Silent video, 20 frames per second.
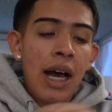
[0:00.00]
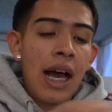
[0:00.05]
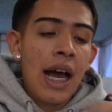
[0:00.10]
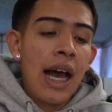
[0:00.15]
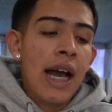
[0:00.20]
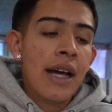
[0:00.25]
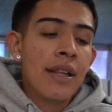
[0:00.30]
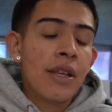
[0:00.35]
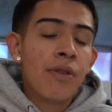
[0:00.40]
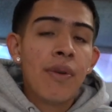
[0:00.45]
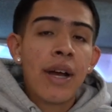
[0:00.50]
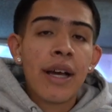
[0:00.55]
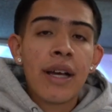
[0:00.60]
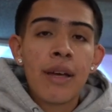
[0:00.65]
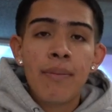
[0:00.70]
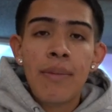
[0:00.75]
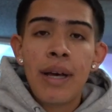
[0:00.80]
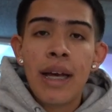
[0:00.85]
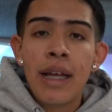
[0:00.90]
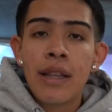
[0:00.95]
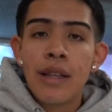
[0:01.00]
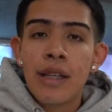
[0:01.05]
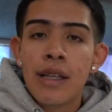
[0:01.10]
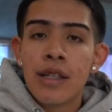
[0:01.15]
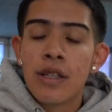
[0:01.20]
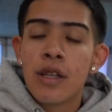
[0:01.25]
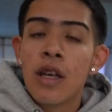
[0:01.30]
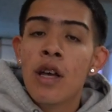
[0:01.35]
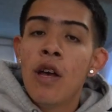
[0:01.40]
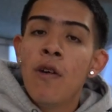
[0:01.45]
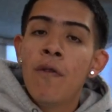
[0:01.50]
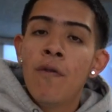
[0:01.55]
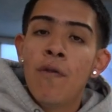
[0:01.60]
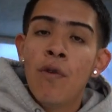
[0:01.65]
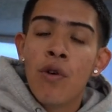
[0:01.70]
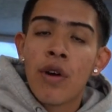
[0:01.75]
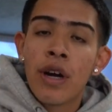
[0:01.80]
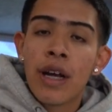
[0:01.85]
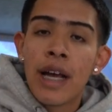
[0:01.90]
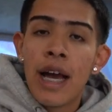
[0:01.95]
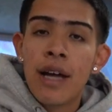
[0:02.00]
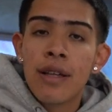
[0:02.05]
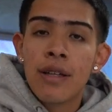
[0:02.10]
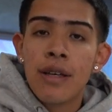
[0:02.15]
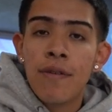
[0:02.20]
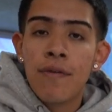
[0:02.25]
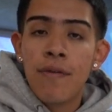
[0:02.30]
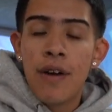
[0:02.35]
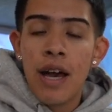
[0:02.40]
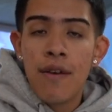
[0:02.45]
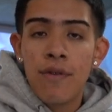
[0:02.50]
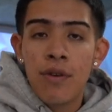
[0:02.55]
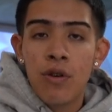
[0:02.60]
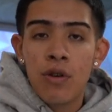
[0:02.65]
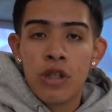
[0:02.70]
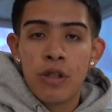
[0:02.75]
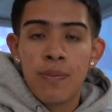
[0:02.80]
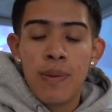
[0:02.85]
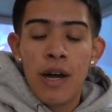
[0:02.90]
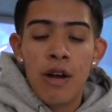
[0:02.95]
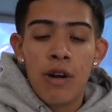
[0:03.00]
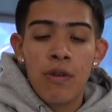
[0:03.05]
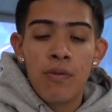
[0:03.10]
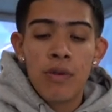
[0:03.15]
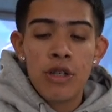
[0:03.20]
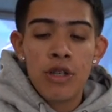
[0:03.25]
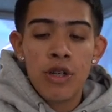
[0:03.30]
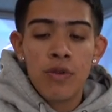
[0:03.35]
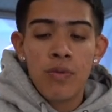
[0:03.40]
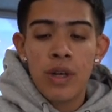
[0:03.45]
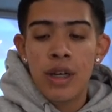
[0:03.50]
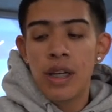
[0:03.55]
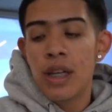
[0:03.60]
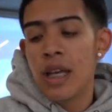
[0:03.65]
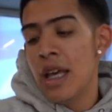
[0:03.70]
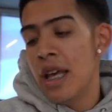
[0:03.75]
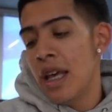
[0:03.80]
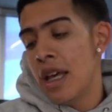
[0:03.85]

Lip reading: I highly recommend this 4-gallon 5 horsepower Rigid one,